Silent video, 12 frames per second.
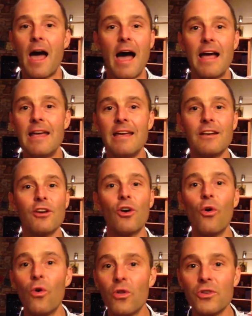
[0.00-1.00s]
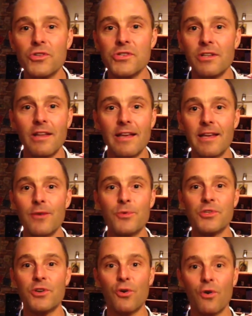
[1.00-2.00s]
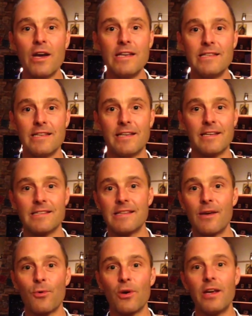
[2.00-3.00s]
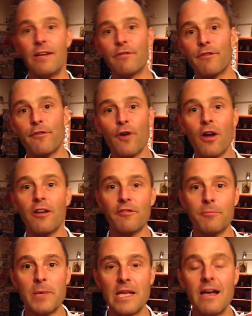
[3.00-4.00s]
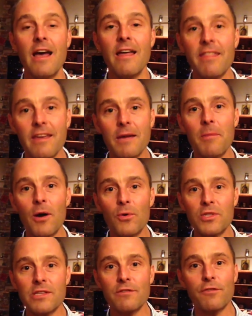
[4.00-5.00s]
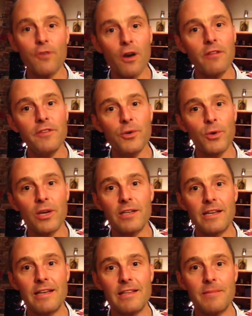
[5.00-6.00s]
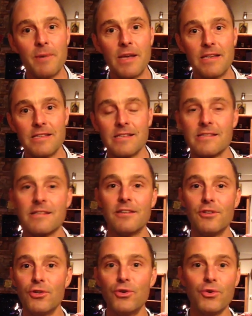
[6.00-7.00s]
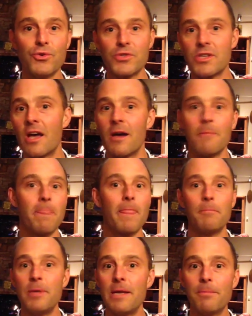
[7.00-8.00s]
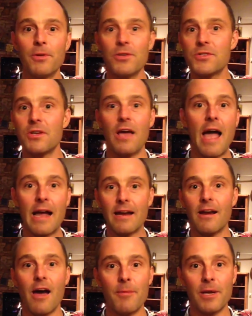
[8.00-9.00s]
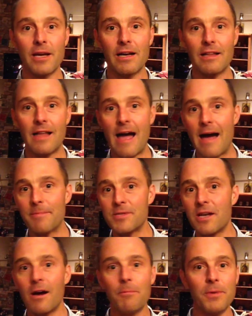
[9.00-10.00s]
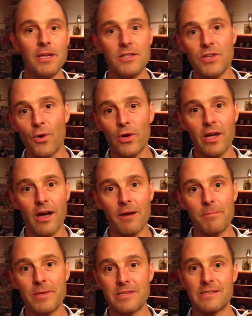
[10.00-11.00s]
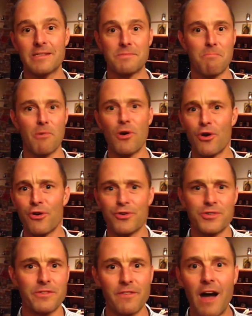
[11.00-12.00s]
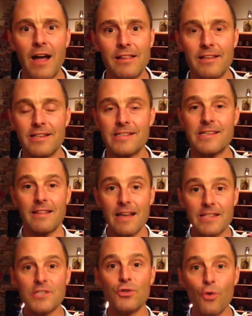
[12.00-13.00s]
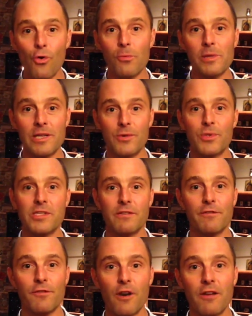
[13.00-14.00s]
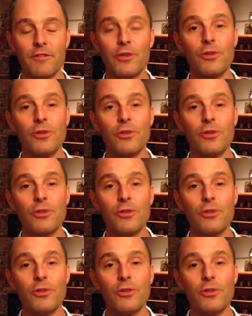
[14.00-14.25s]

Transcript: I hit goals like it was crazy because they were in front of me. Think about what's in front of you on a daily basis the news, people's economic collapse, companies going out of business, murders, violence. That's normally what's in front of you.